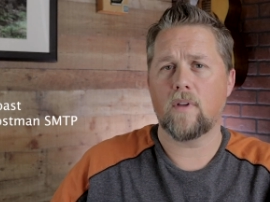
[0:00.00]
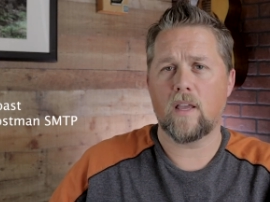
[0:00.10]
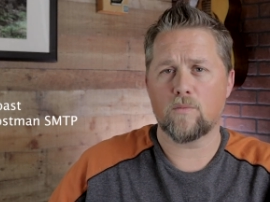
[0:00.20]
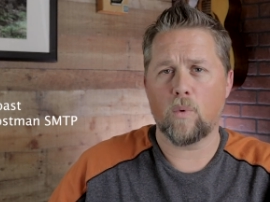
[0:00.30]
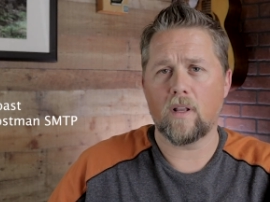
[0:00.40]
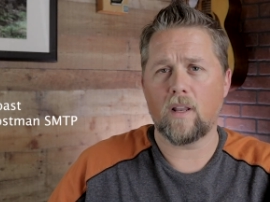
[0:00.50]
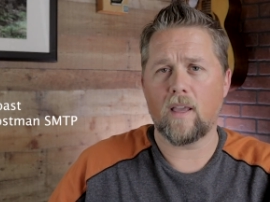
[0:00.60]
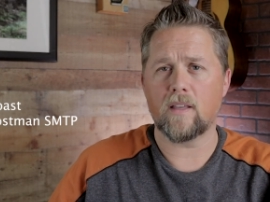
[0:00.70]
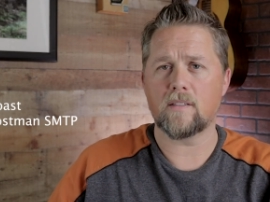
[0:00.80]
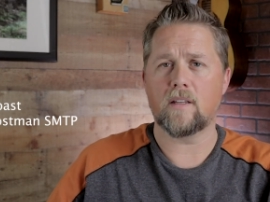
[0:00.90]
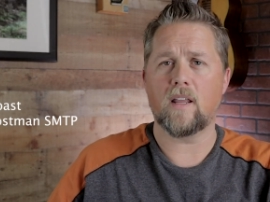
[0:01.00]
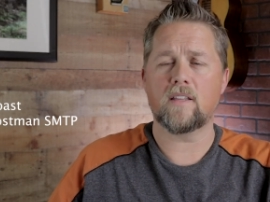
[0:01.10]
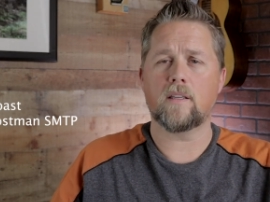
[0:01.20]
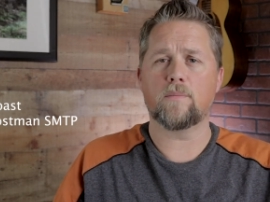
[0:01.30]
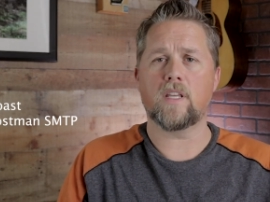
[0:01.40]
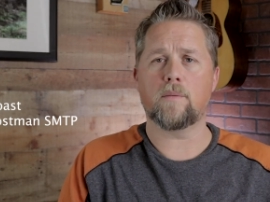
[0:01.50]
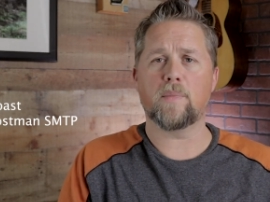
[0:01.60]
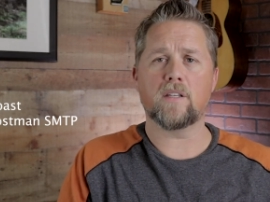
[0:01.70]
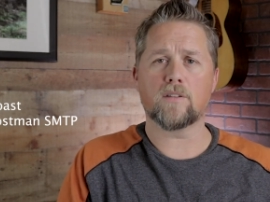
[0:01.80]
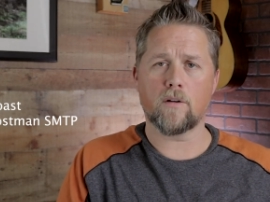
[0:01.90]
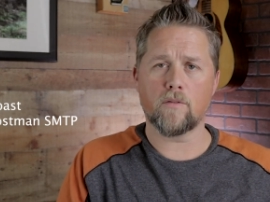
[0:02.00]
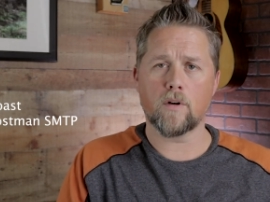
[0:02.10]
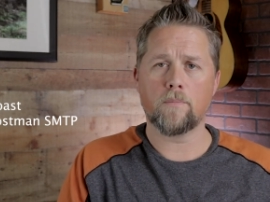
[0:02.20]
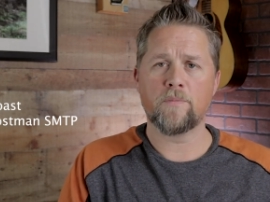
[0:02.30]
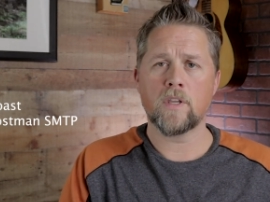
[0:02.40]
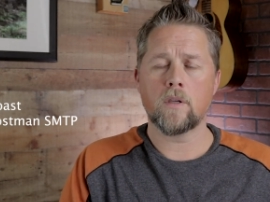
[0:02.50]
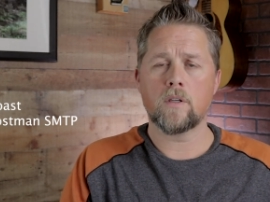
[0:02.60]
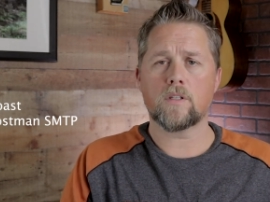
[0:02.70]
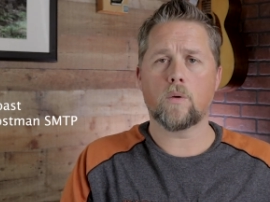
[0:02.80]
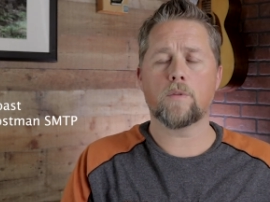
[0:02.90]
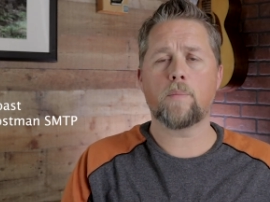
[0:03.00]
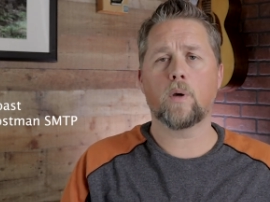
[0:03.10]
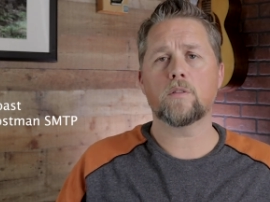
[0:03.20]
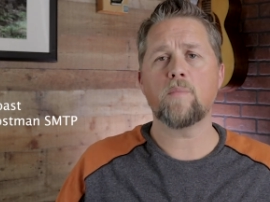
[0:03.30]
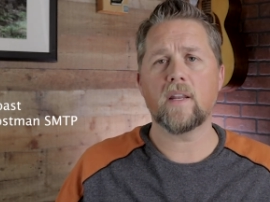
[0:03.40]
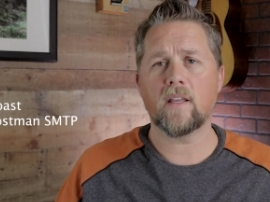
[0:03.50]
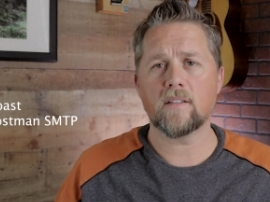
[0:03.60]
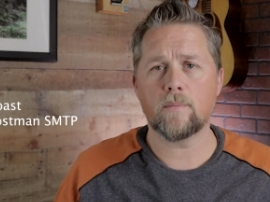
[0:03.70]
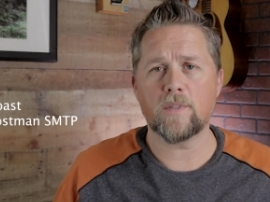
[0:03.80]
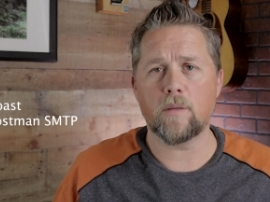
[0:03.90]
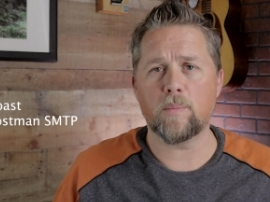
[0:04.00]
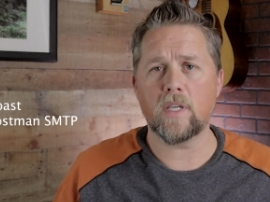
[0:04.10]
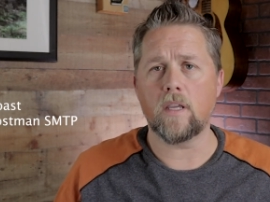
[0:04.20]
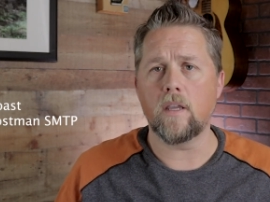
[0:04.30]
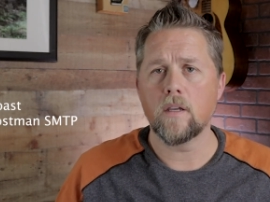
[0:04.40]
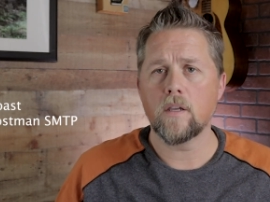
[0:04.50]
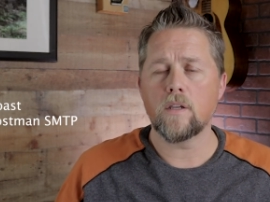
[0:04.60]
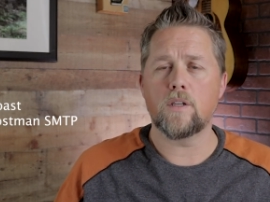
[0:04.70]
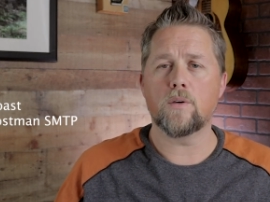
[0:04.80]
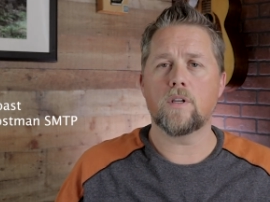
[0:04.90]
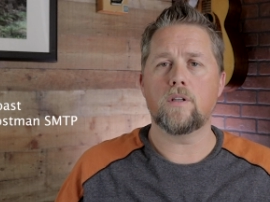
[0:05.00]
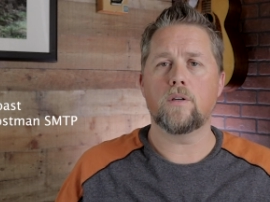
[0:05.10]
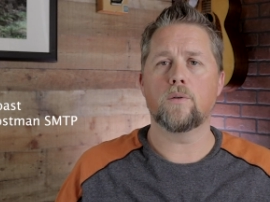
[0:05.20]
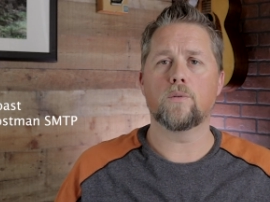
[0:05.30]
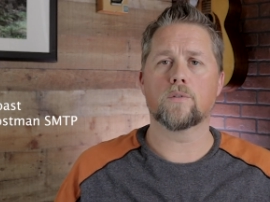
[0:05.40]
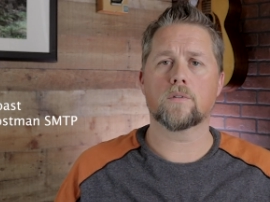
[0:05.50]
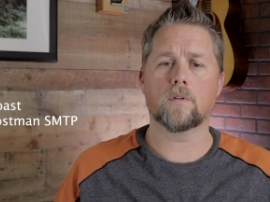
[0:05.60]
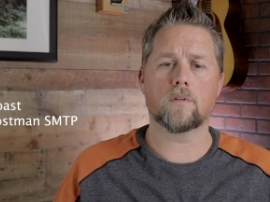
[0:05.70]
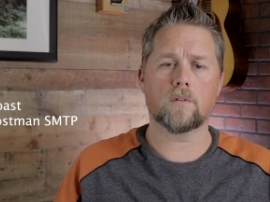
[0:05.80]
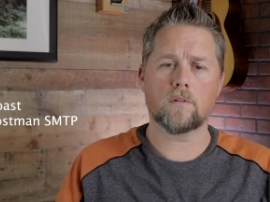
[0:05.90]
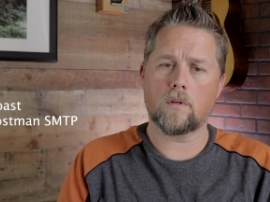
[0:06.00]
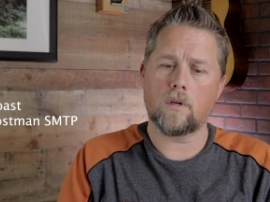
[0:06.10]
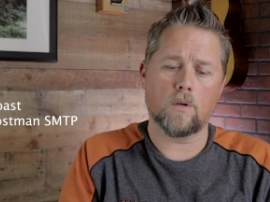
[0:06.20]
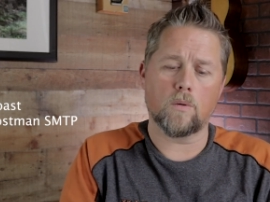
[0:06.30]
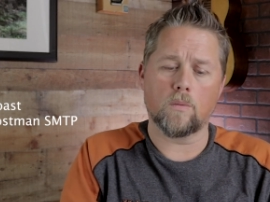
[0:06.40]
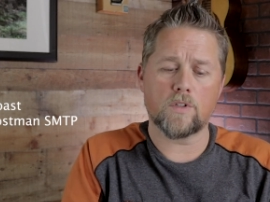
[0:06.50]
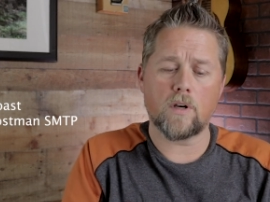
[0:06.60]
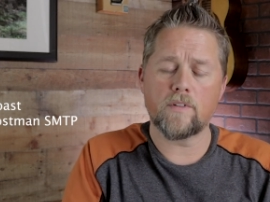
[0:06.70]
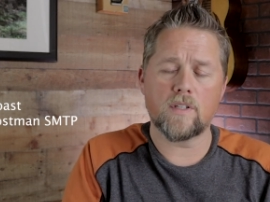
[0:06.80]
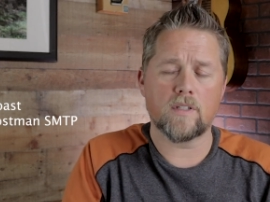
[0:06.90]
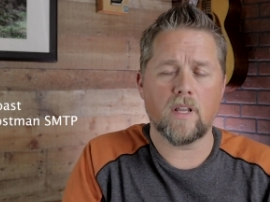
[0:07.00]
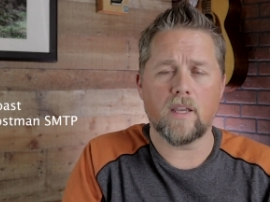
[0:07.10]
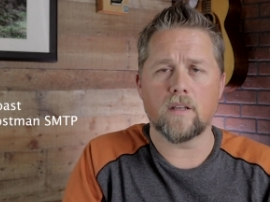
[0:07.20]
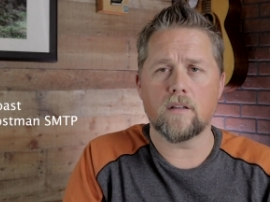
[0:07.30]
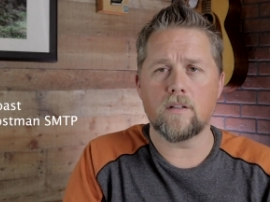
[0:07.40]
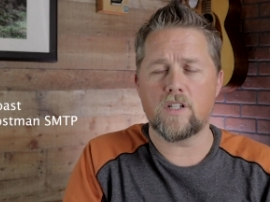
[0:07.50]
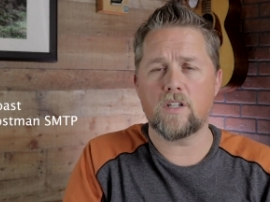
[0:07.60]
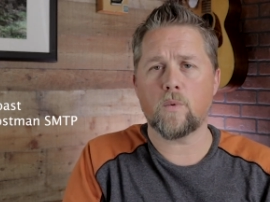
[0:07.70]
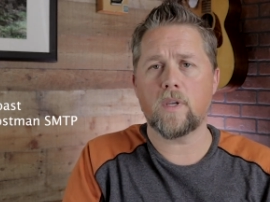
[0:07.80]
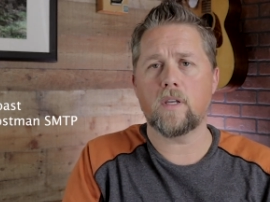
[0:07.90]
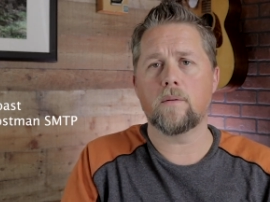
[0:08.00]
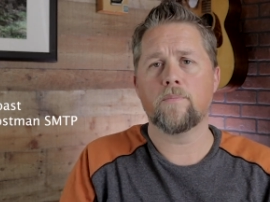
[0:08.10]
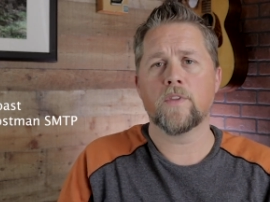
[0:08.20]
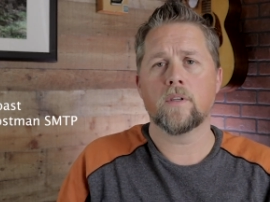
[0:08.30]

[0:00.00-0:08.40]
as well as an SMTP server. So with Postman SMTP, you can use you know services like G Suite,